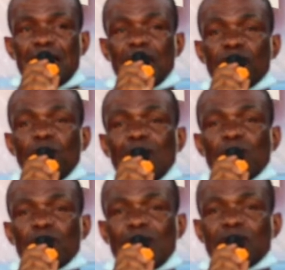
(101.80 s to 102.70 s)
every one
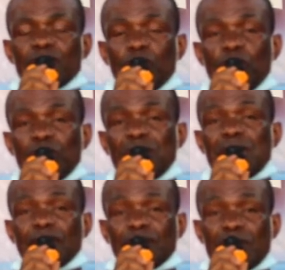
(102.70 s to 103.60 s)
of us following
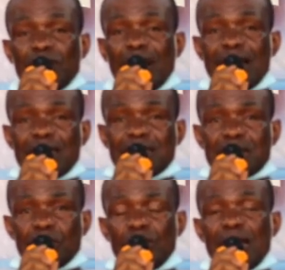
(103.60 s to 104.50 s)
after
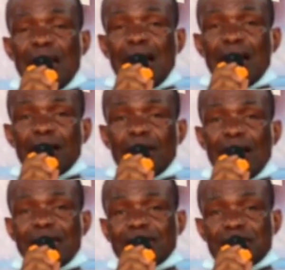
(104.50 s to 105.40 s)
Christ, we are
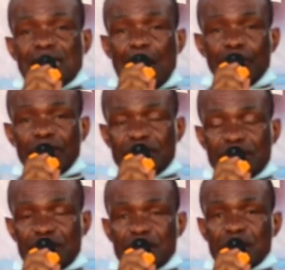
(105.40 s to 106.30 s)
Christ's
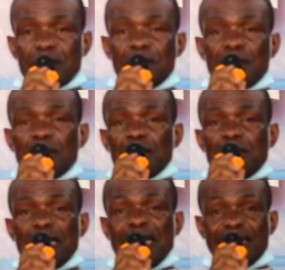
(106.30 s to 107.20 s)
apprentice,
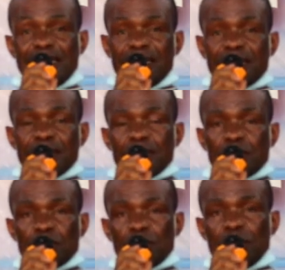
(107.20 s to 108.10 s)
learning
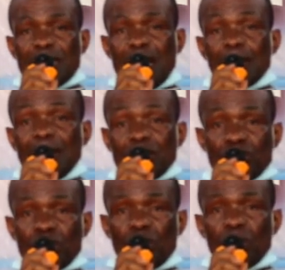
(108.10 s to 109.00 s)
to become
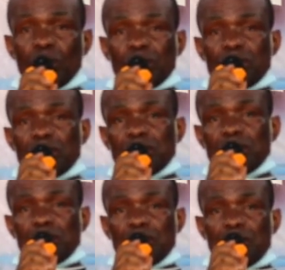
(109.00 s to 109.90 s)
matured
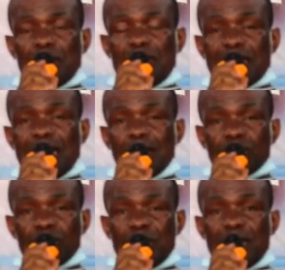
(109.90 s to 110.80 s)
and
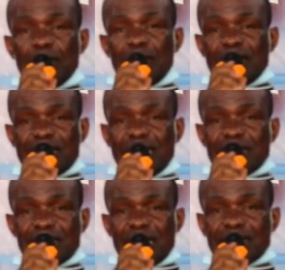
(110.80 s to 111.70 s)
come to the measure
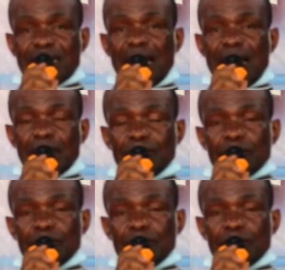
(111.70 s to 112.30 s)
and stature